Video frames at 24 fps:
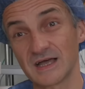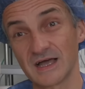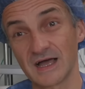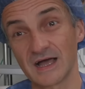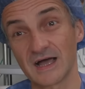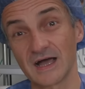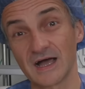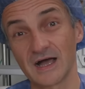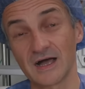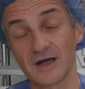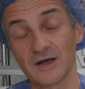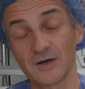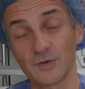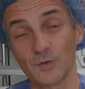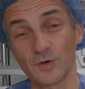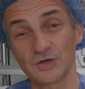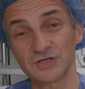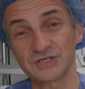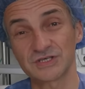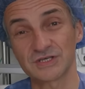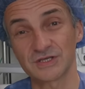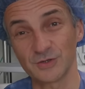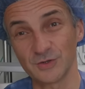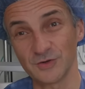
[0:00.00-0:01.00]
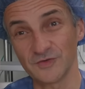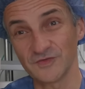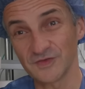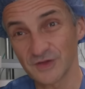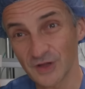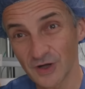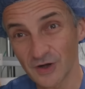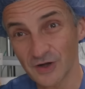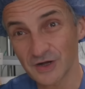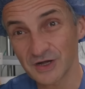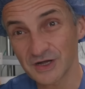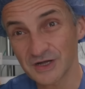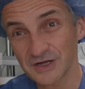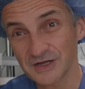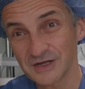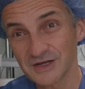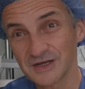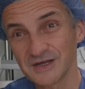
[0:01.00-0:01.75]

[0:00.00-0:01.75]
Uh, watching your vlog,